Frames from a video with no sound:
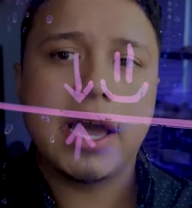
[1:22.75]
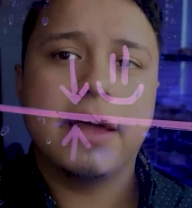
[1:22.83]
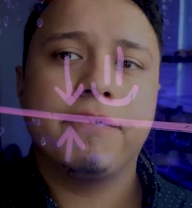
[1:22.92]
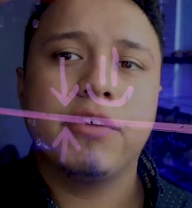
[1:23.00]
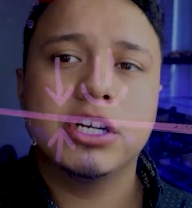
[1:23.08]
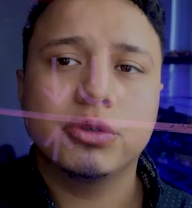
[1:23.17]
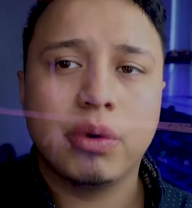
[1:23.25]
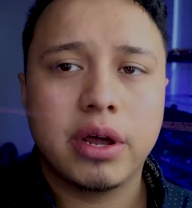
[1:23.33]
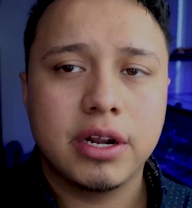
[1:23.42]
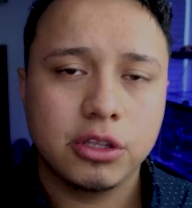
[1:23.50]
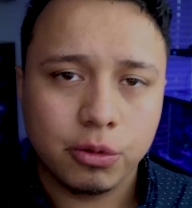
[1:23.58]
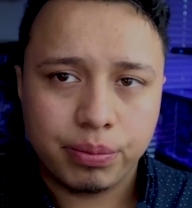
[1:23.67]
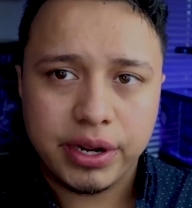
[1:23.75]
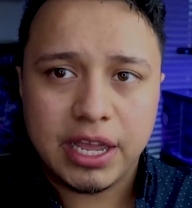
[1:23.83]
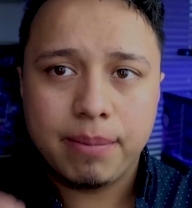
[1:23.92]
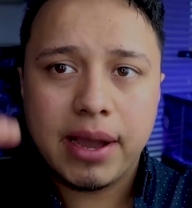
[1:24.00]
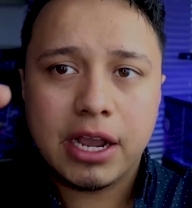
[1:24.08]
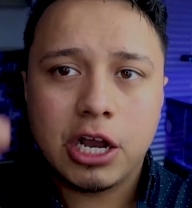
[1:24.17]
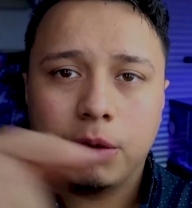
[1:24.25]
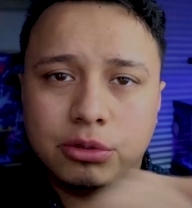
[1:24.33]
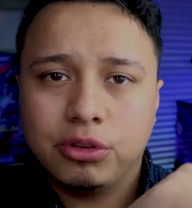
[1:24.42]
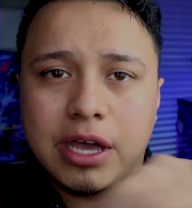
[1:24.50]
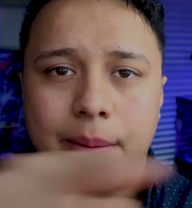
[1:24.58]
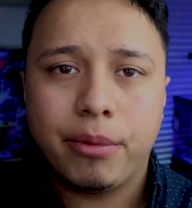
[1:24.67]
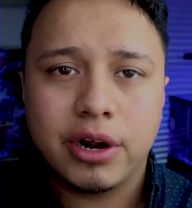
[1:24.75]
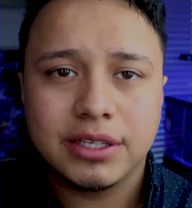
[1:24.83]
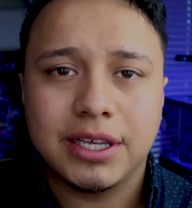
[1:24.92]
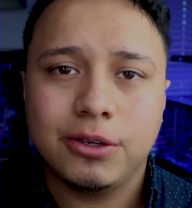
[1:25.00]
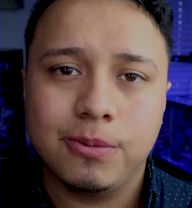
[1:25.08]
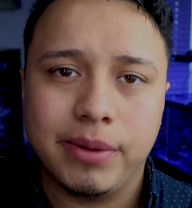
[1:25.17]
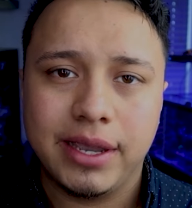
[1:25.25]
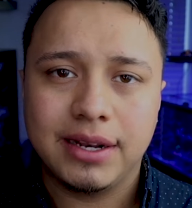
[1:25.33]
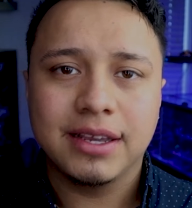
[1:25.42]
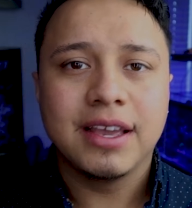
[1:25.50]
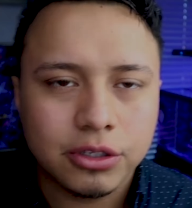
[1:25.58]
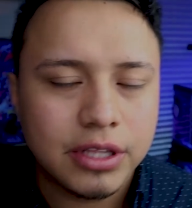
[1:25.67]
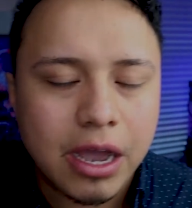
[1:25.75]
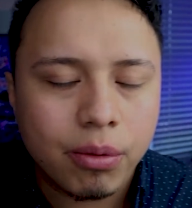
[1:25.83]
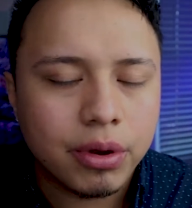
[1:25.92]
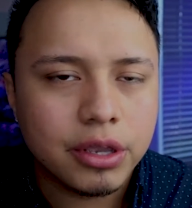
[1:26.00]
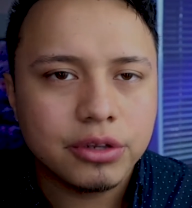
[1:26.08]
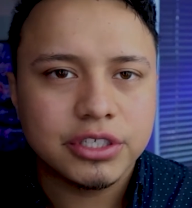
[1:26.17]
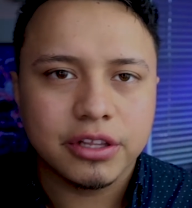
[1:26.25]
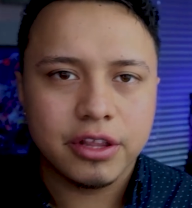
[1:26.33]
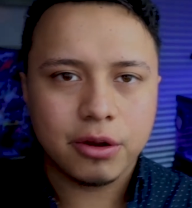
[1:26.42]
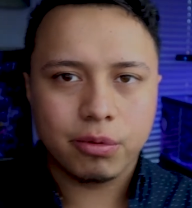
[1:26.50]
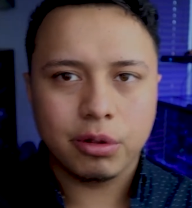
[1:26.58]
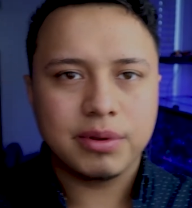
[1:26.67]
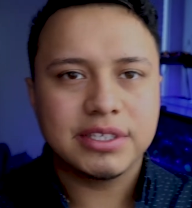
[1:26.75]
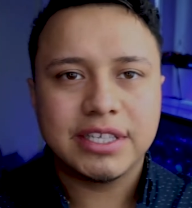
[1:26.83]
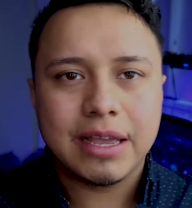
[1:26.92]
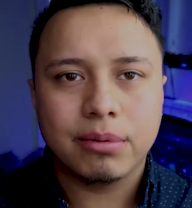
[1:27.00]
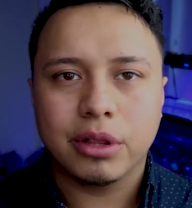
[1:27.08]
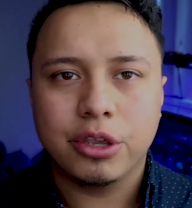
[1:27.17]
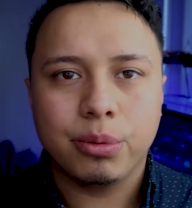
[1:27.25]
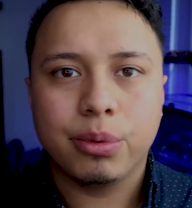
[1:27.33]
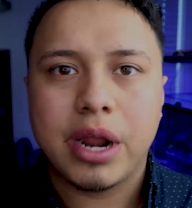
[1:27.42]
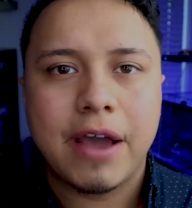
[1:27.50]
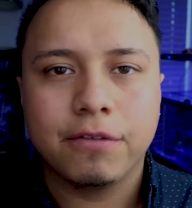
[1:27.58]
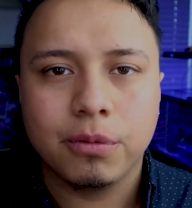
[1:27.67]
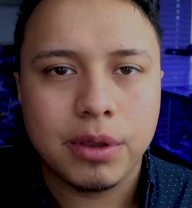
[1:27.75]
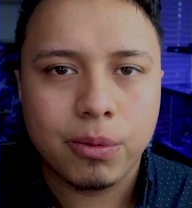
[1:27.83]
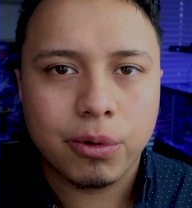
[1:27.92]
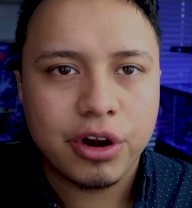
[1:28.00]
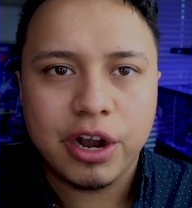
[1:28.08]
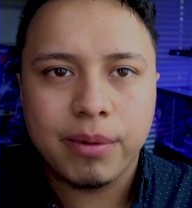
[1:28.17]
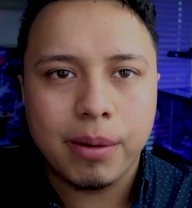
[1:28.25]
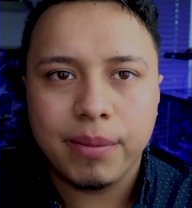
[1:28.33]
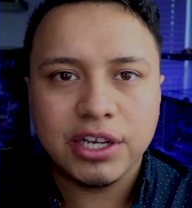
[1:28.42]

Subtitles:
add fresh water to bring it back up to that mark that you made. So that way your salinity will be stable and you won't have to be worrying about